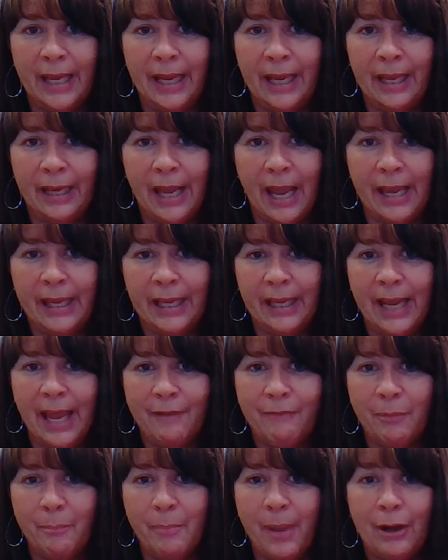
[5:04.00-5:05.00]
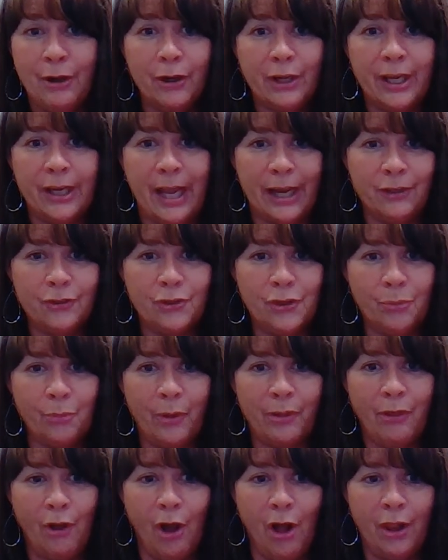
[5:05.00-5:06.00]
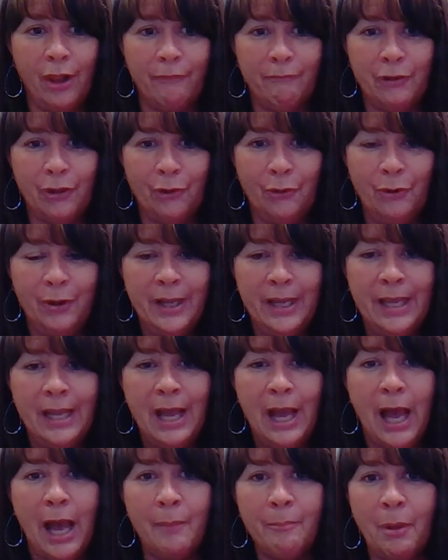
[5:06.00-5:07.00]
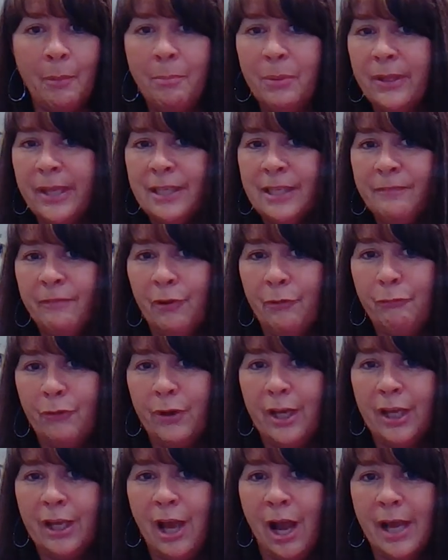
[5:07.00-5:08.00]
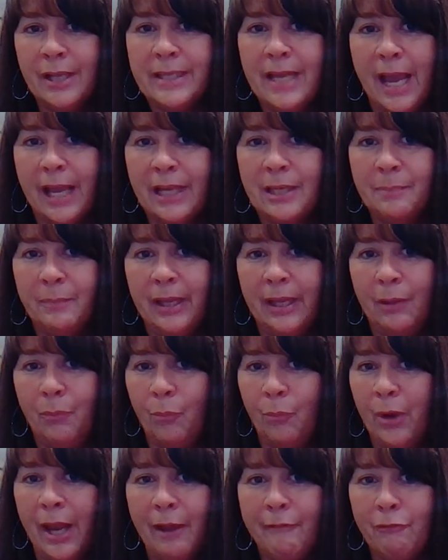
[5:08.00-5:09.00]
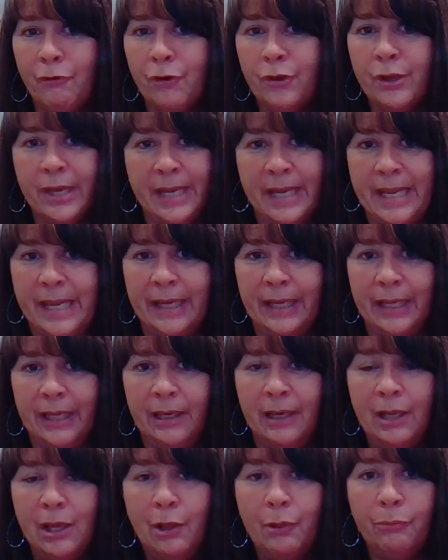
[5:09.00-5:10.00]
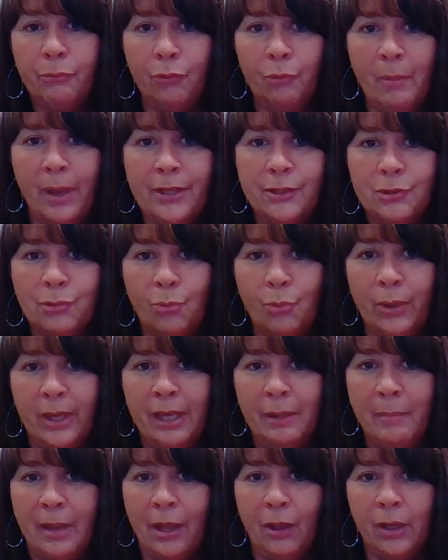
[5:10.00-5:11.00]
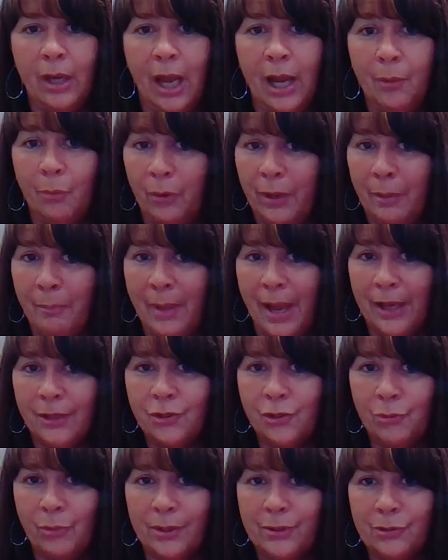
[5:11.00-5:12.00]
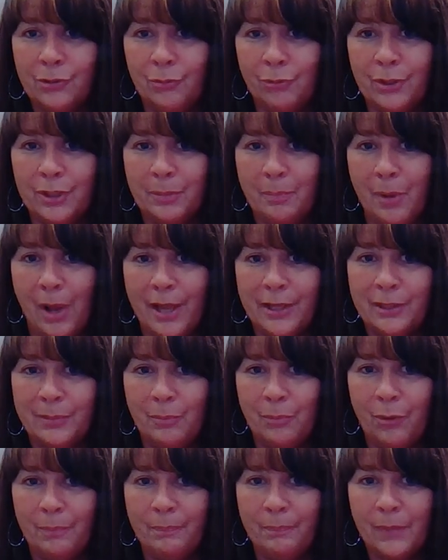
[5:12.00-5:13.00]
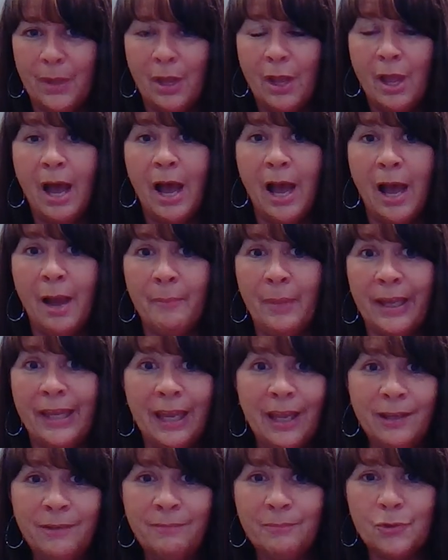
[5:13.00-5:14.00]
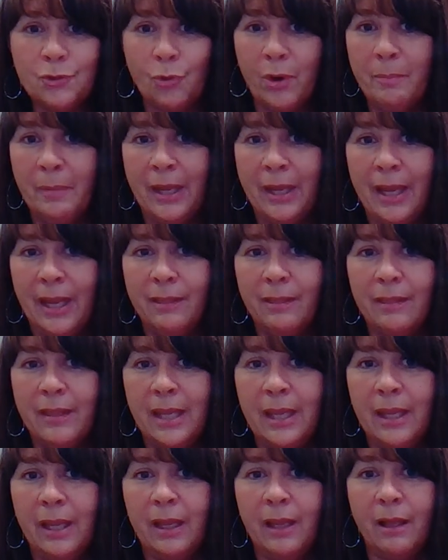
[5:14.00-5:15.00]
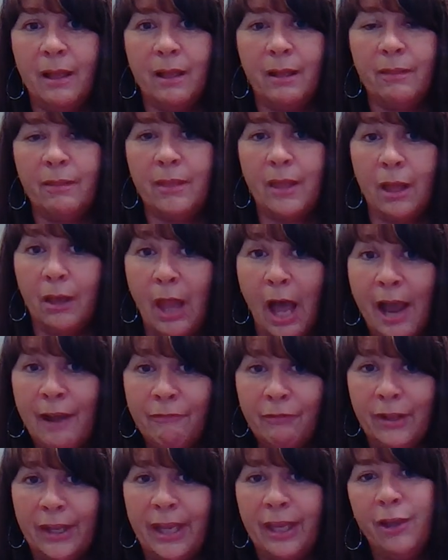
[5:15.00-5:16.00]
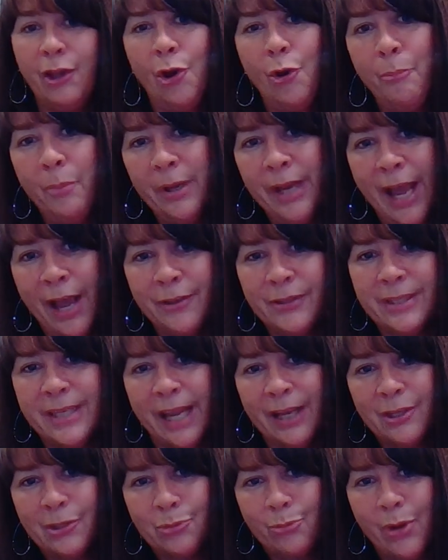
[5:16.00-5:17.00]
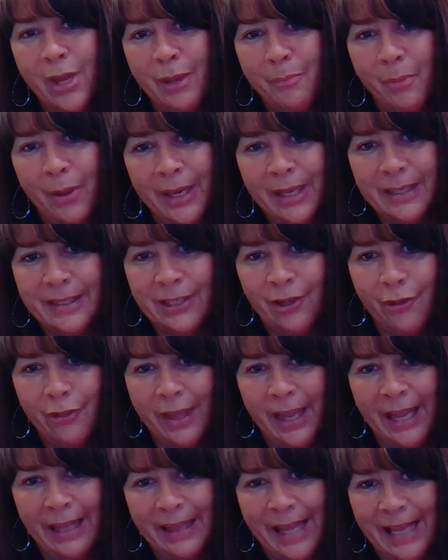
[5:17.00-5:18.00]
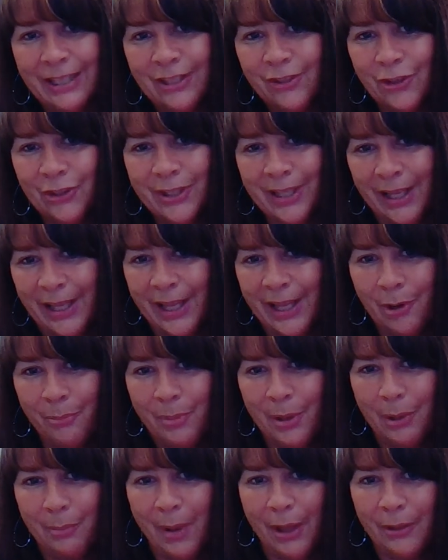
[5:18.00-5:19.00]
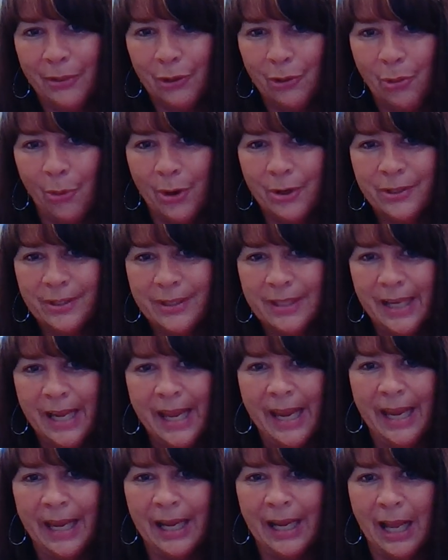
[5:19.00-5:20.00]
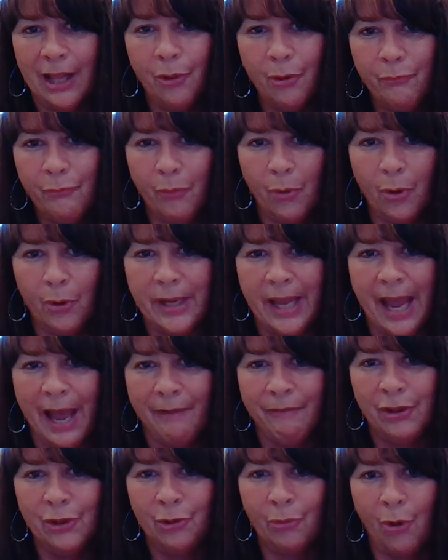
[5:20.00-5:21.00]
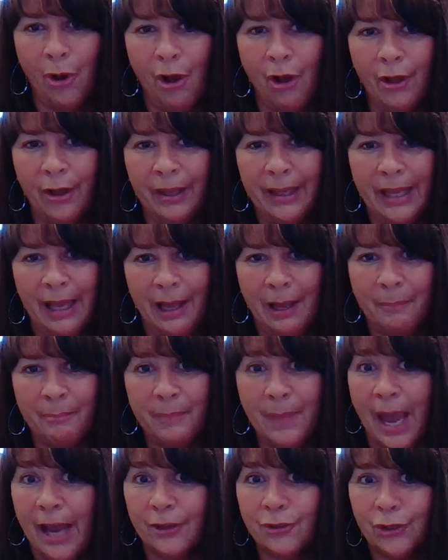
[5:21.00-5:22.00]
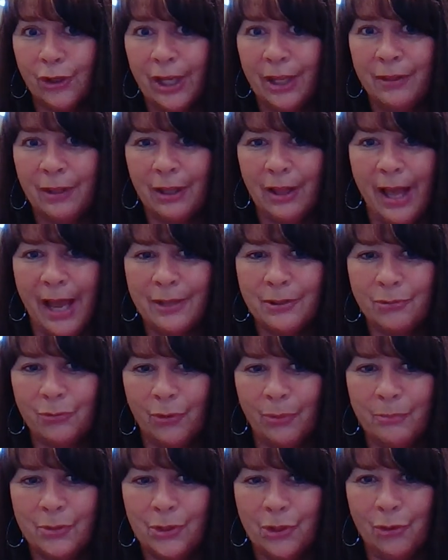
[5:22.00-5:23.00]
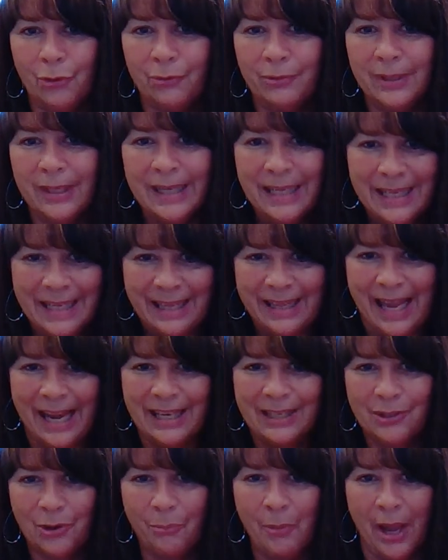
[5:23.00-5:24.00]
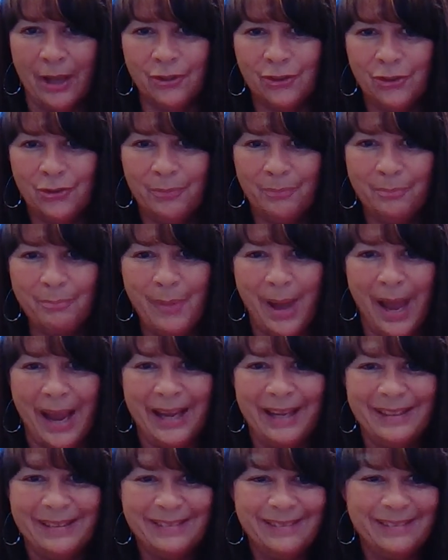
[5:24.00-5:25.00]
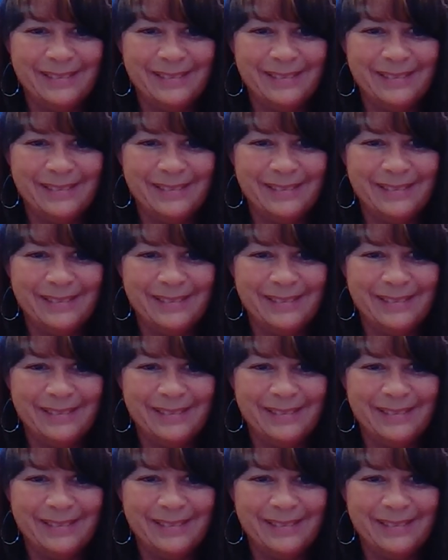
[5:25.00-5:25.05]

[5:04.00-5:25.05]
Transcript: and I can have a better connection with all of you. Um, but please feel free to contact me whenever needed through my school email, and I will get back to you as soon as possible. Um, again, join me at the the live link open house next week. But until then, that's just a little bit about the course, and I look forward to having you all um, actually in the classroom soon. Thanks so much. Bye.